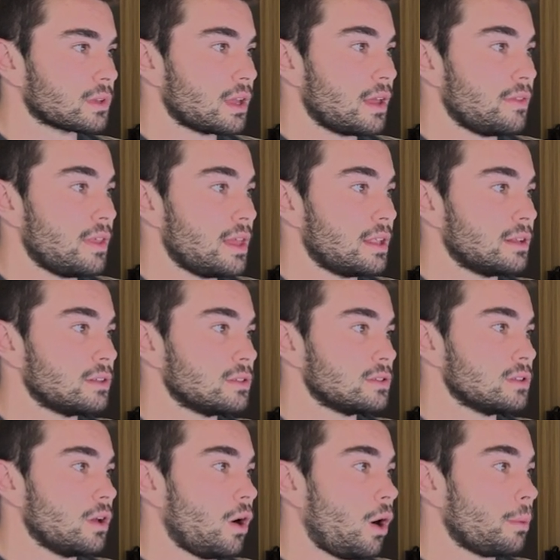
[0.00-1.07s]
and then
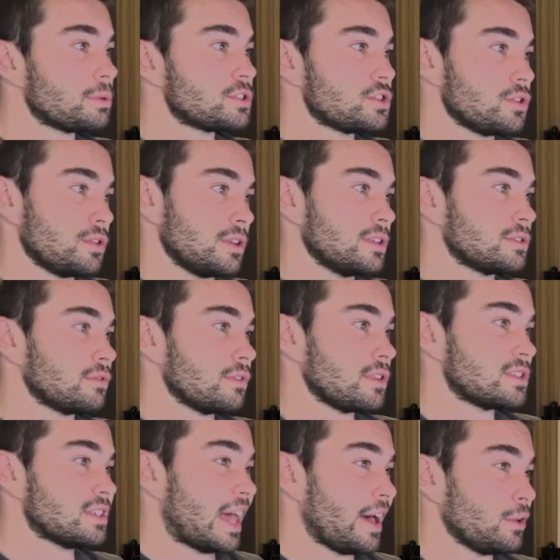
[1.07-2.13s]
opportunities for the
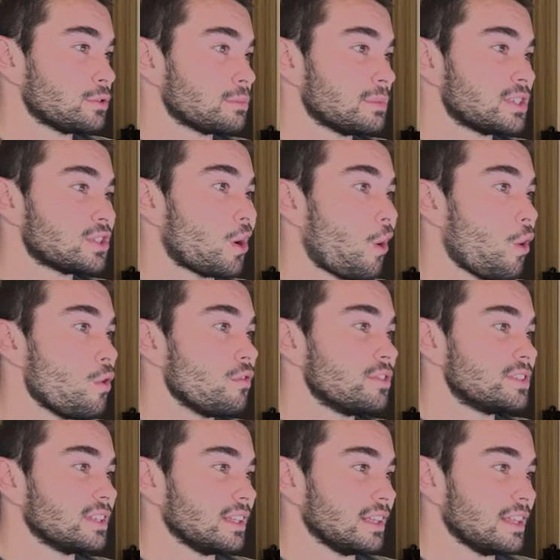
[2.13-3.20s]
salesman to over
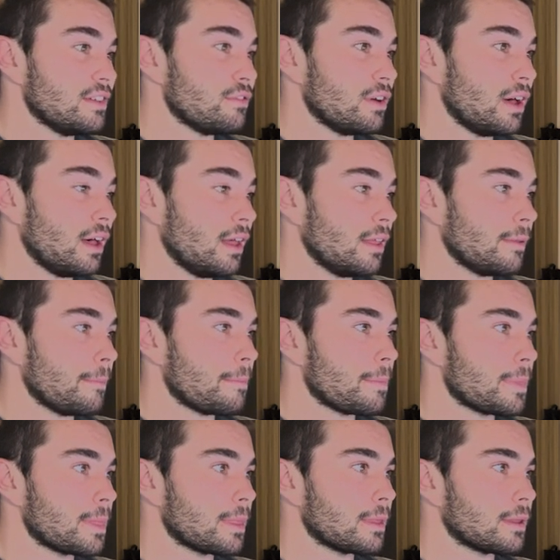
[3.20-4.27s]
deliver.
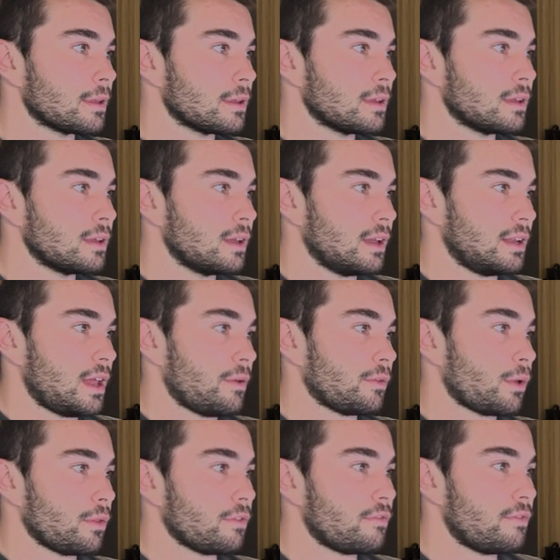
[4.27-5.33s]
Now we've
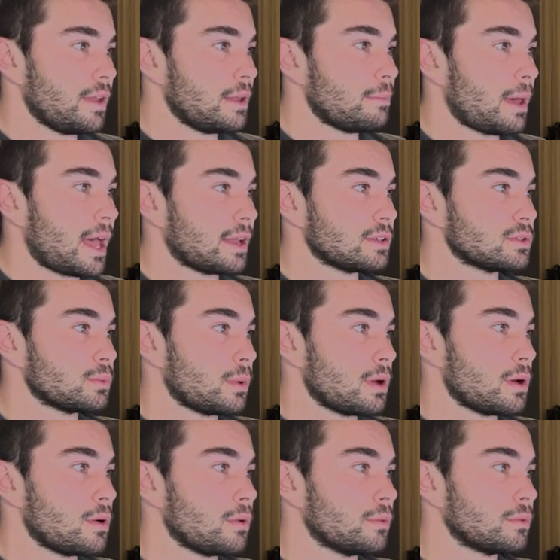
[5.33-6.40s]
got the feedback as
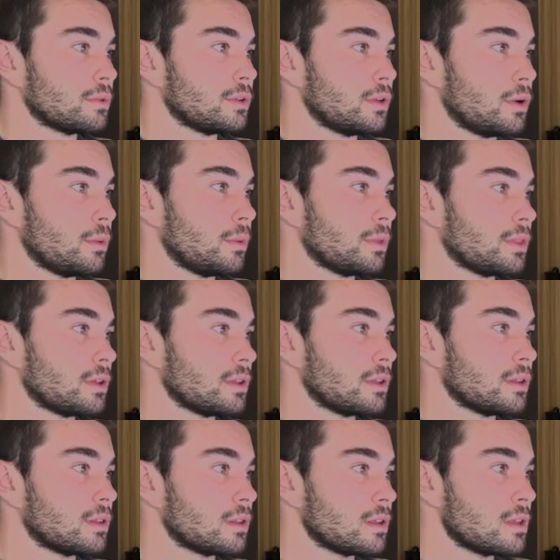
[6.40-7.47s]
well, what the
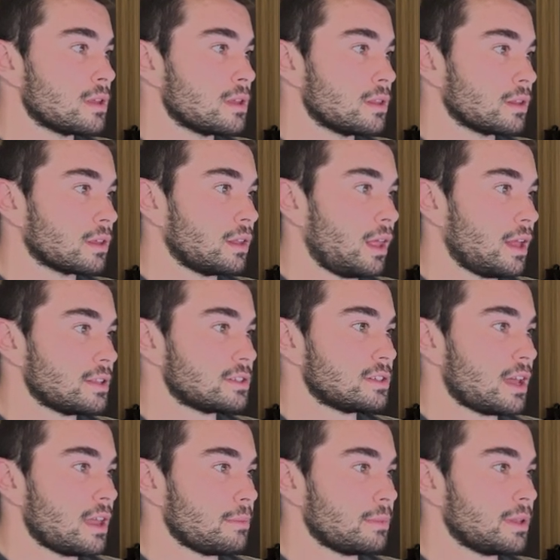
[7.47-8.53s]
client
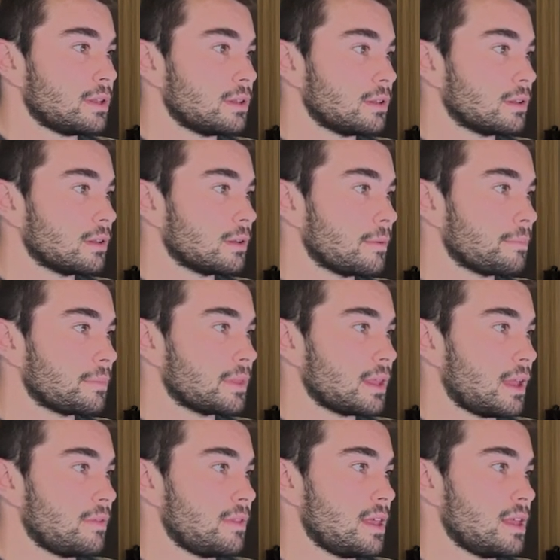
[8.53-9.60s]
statement,
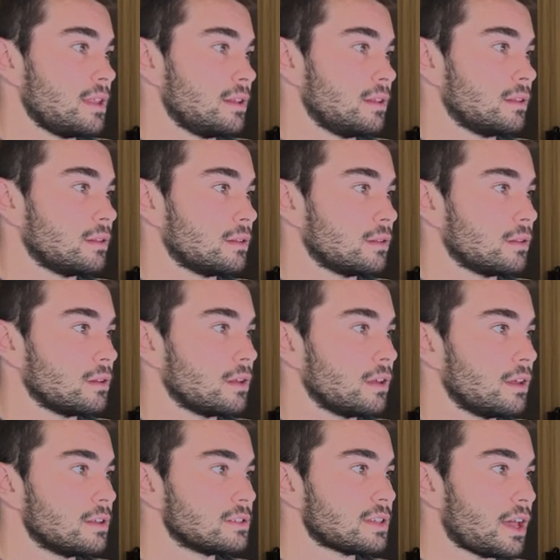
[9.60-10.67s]
and then
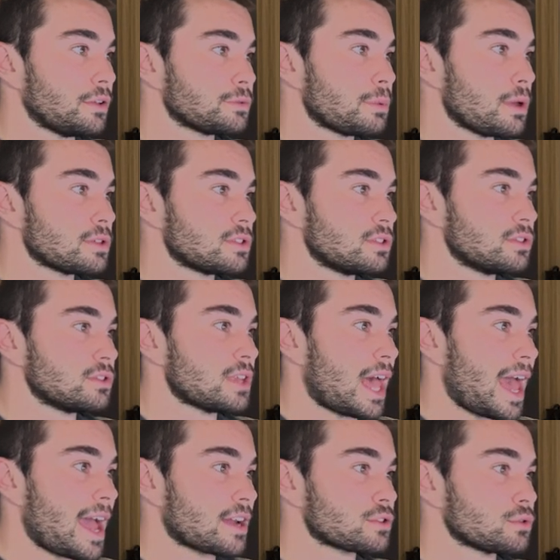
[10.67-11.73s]
salesperson's
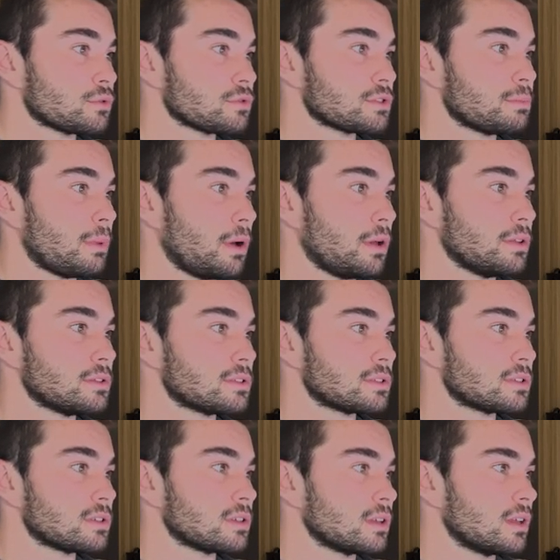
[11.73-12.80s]
actual
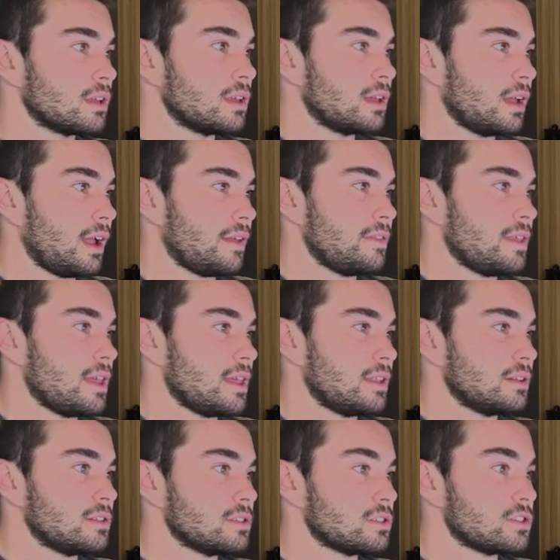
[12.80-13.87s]
response, and
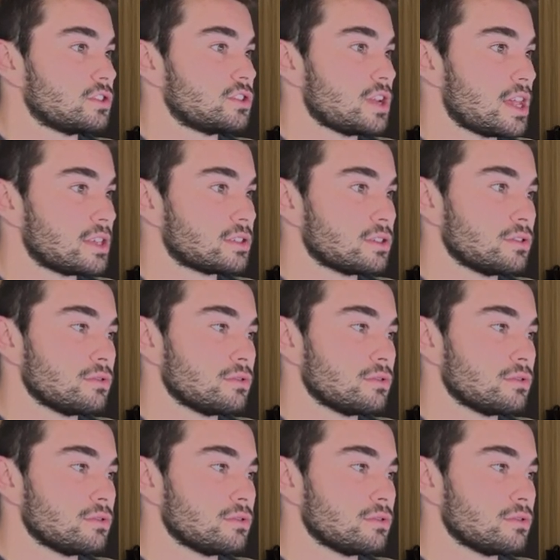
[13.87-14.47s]
then suggested